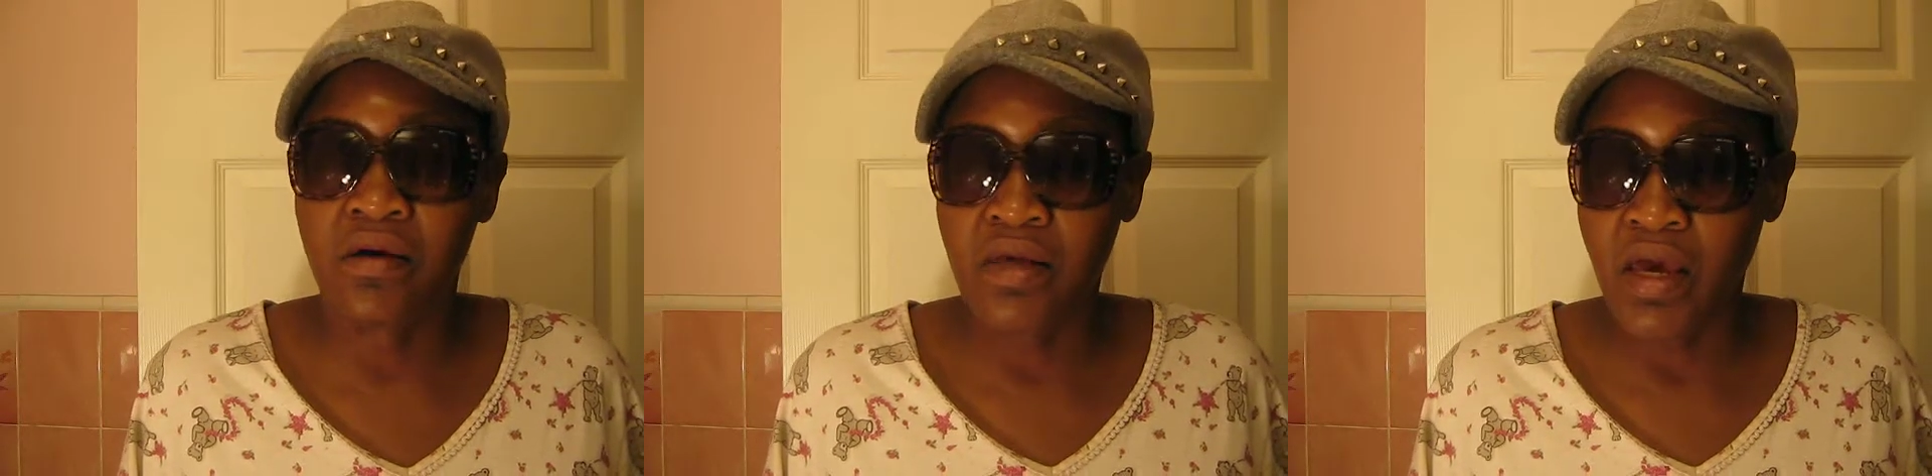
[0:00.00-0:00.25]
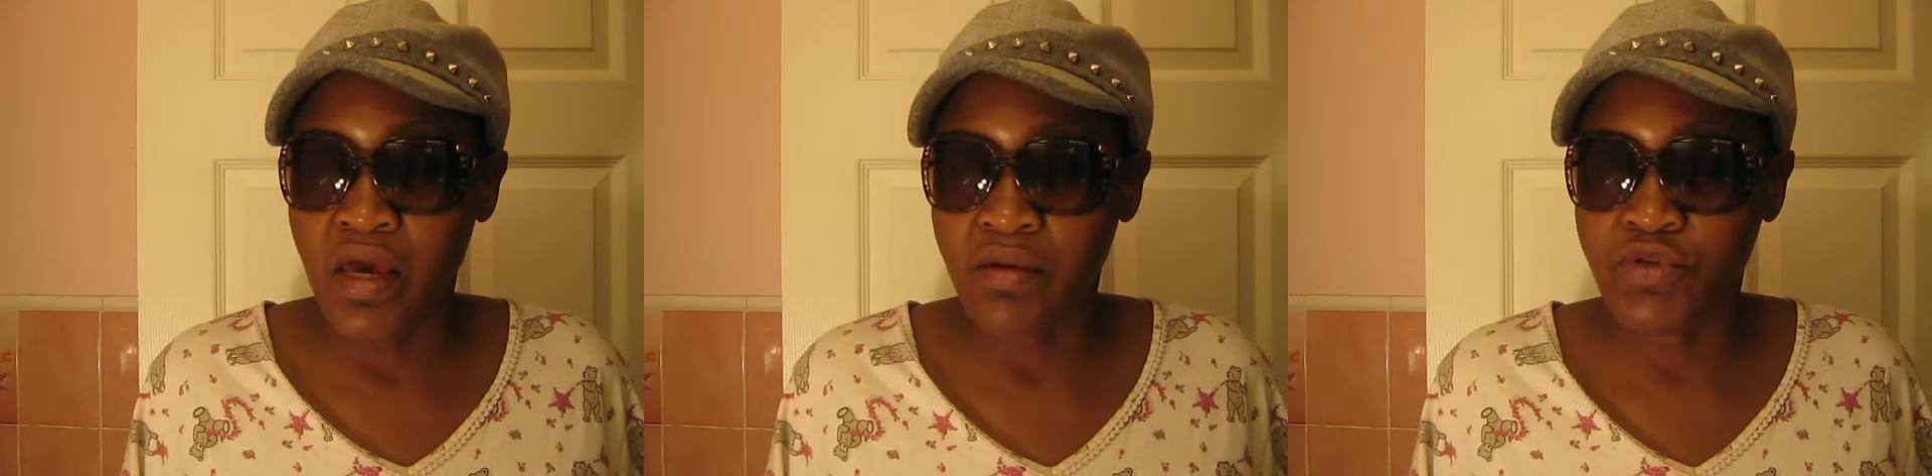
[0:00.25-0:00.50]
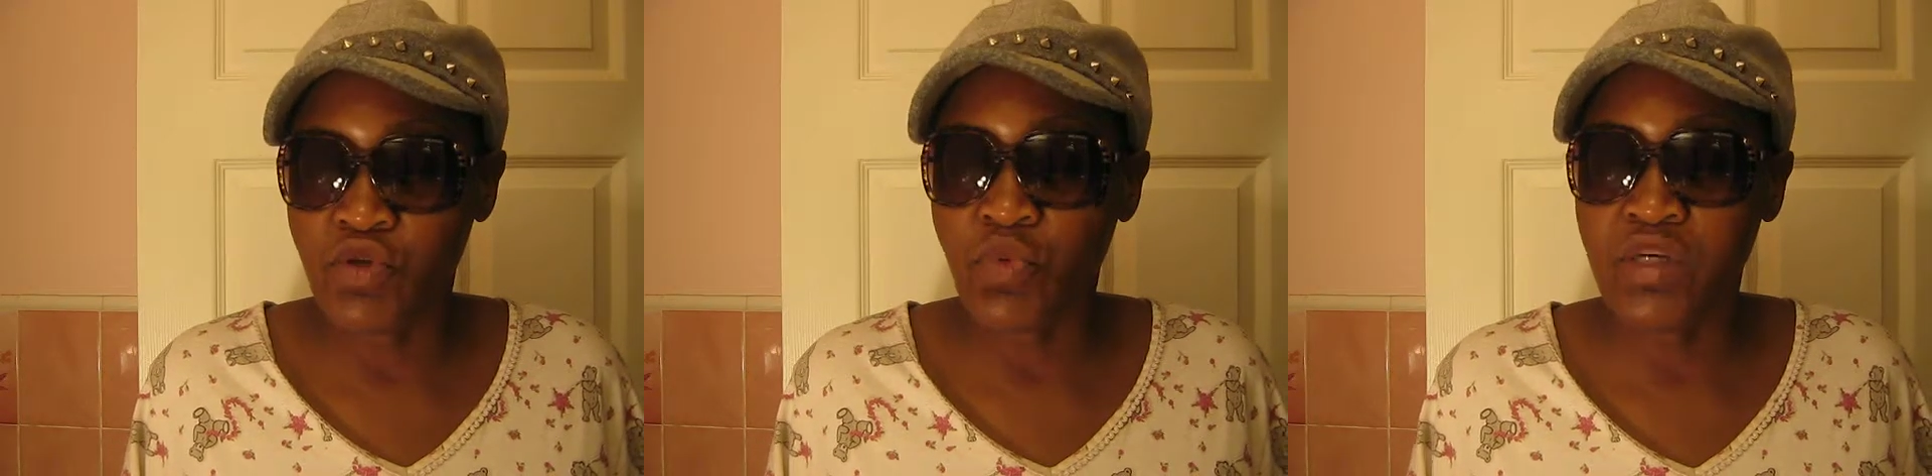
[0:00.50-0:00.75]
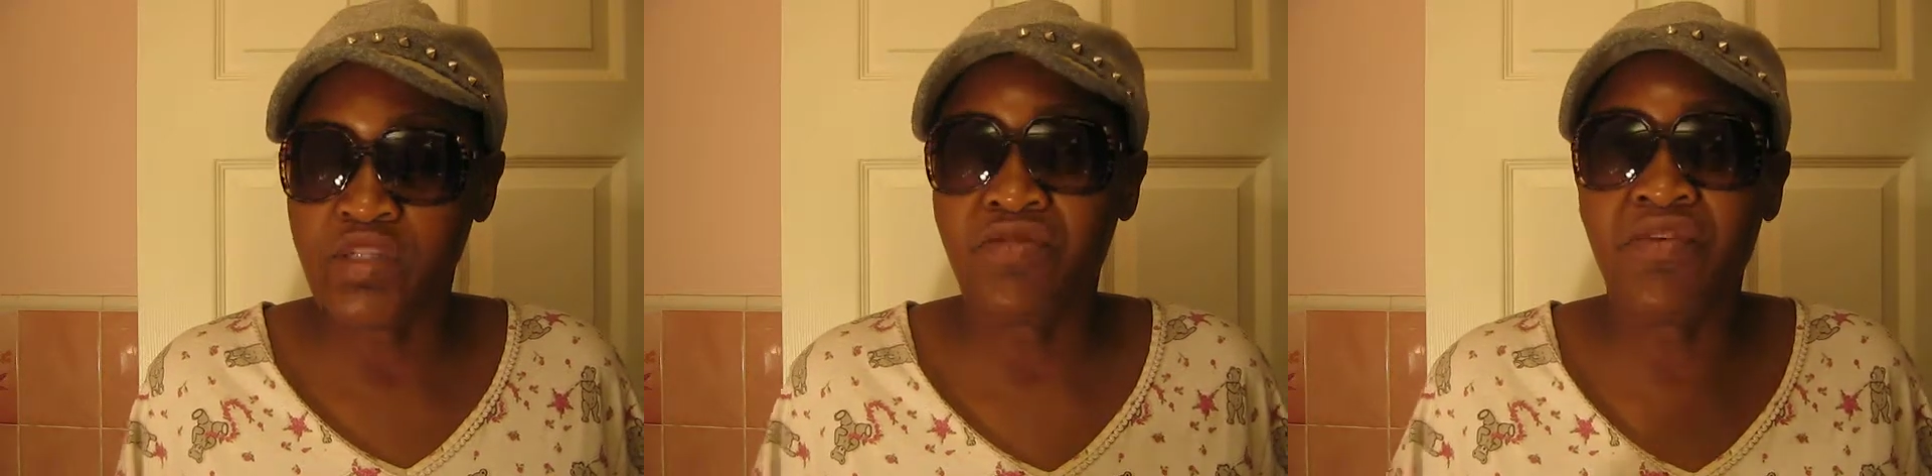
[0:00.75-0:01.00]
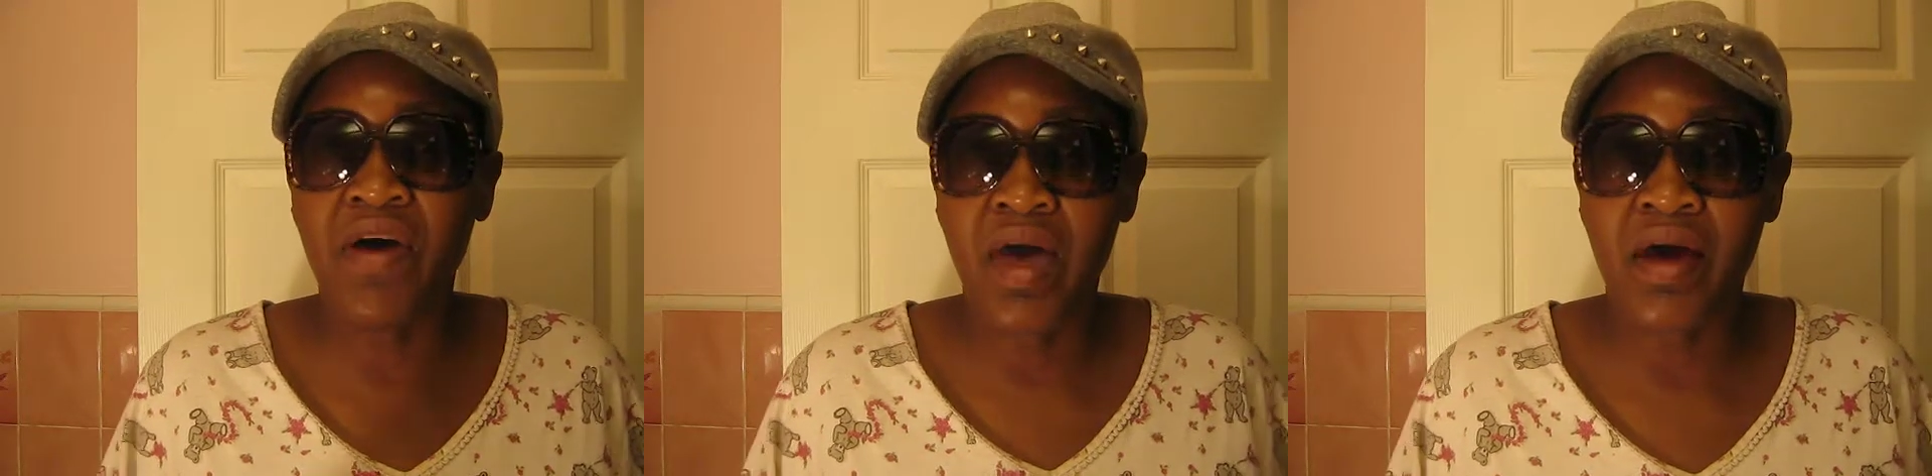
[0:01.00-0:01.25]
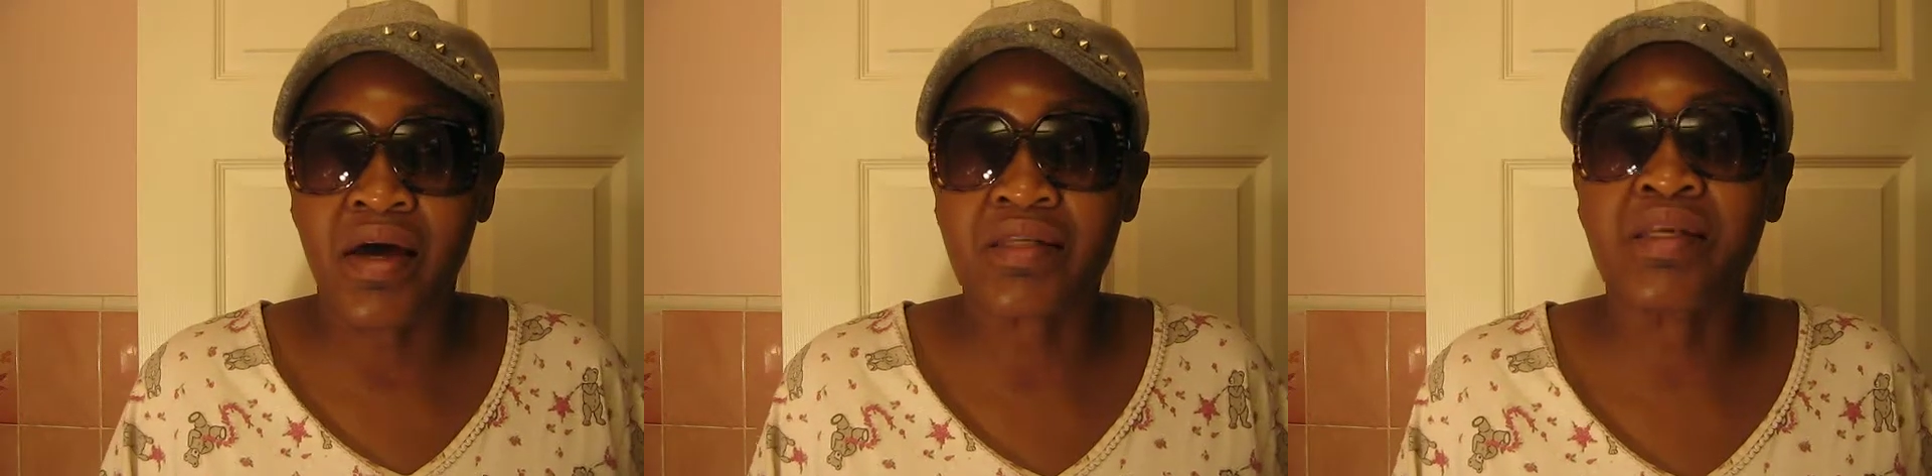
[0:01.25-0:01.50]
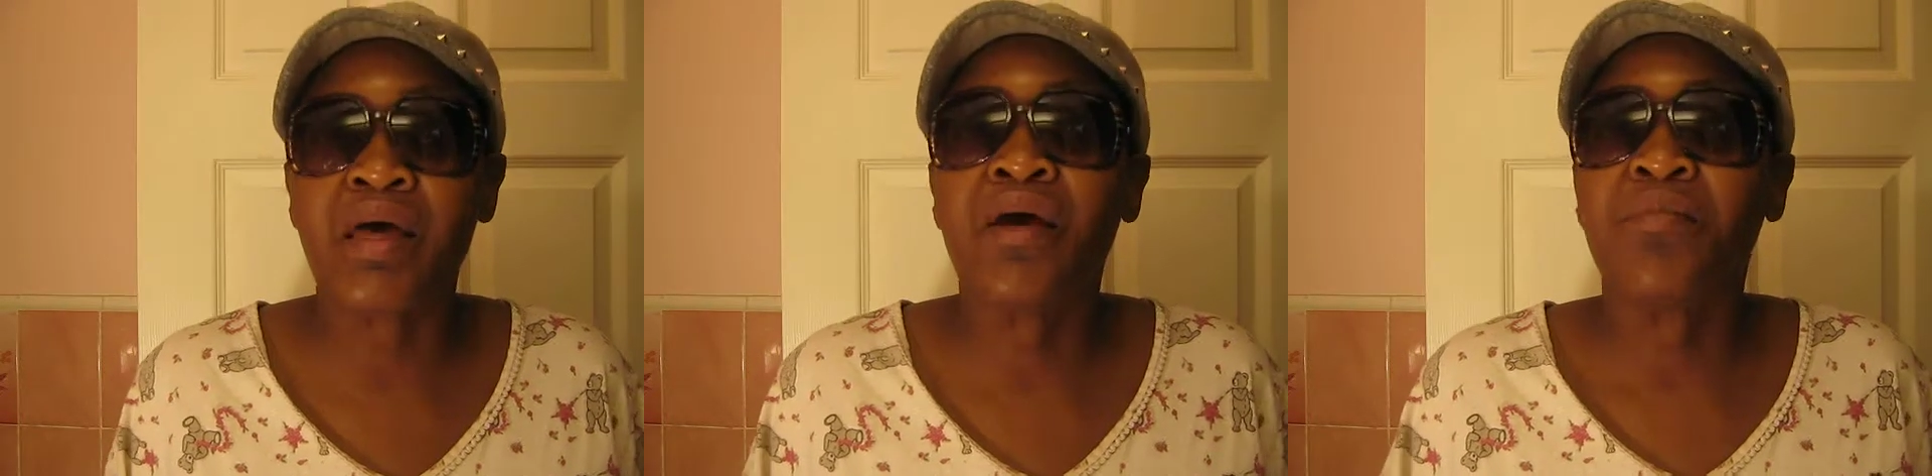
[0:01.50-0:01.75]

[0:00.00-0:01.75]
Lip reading: kept was fast.